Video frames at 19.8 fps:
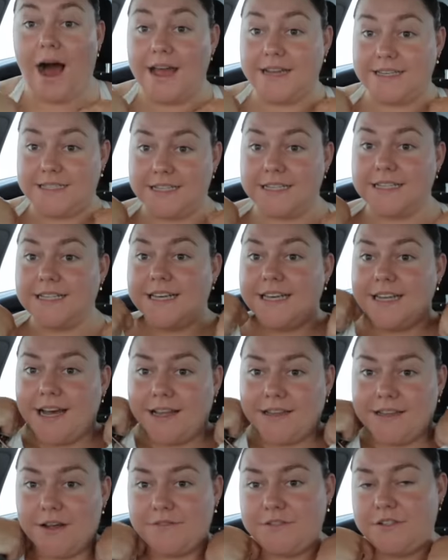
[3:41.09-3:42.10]
Ideally,
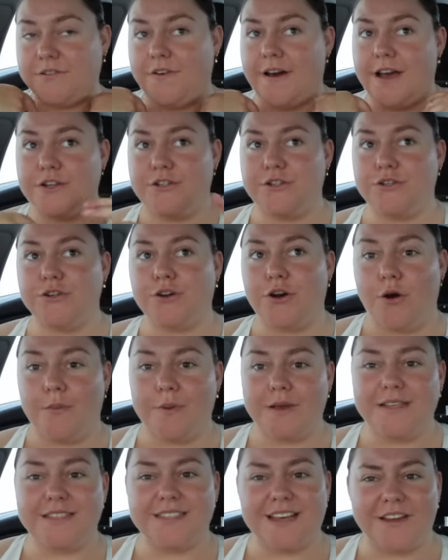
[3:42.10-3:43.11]
I'd love to find two
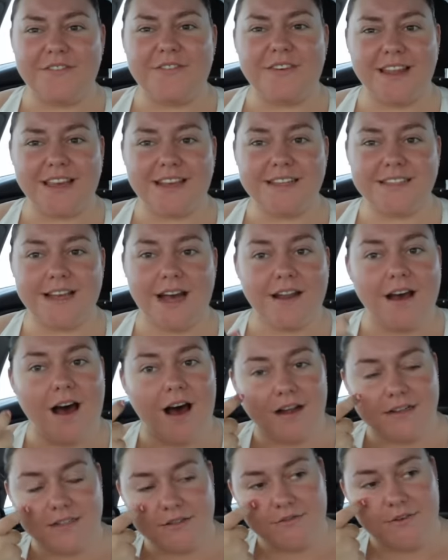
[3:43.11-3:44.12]
copies. I feel like like it's kind of
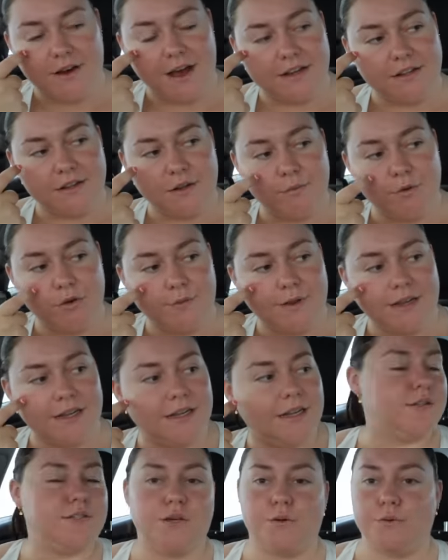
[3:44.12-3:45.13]
hard to find at the
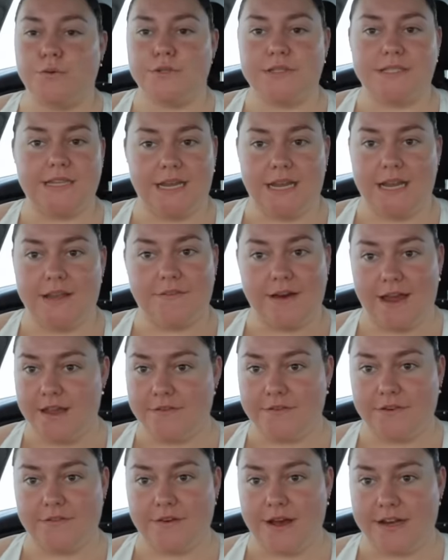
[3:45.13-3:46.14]
moment, so we'll see if I
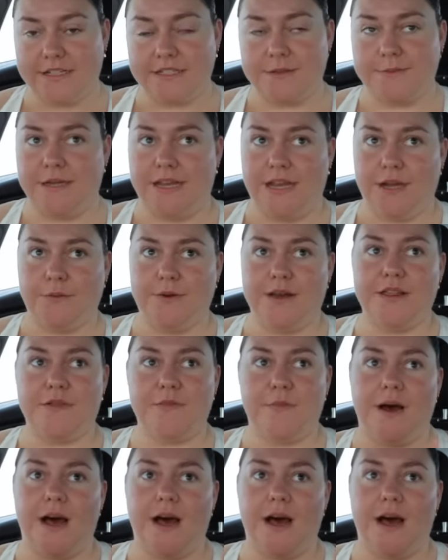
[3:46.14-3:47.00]
even find it to begin with.